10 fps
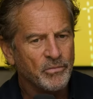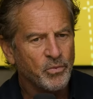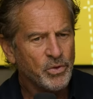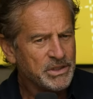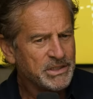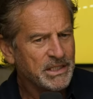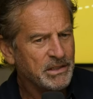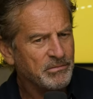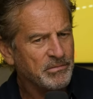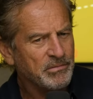What does that
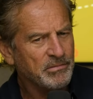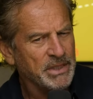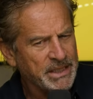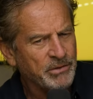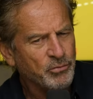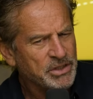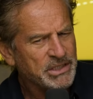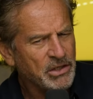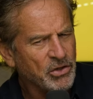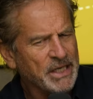mean? What is
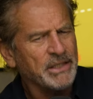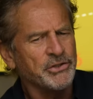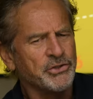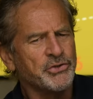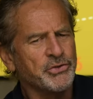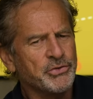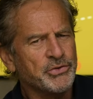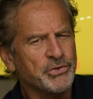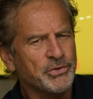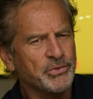that likely to do
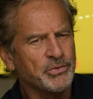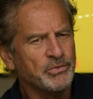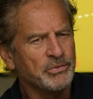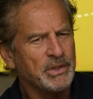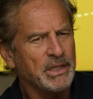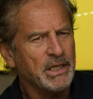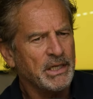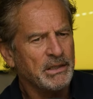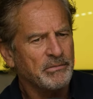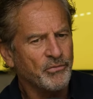to
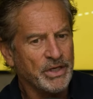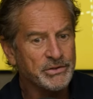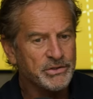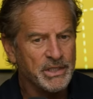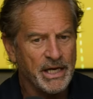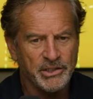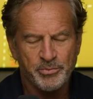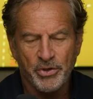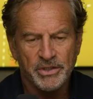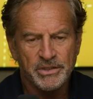rents, house
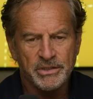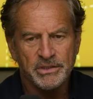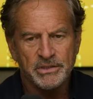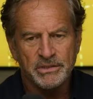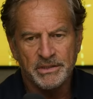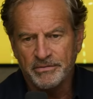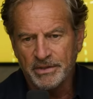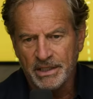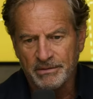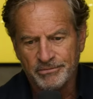prices,
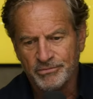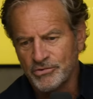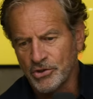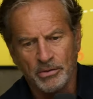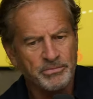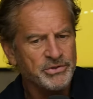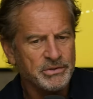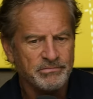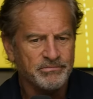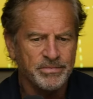
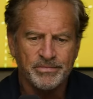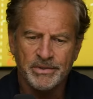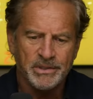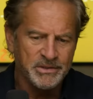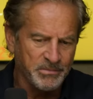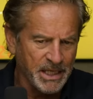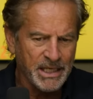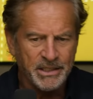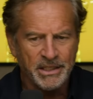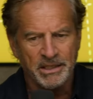jobs,
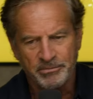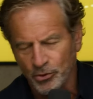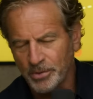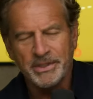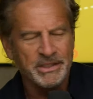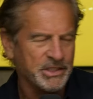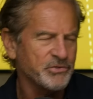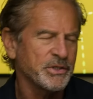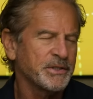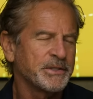demand, unemployment, etc.?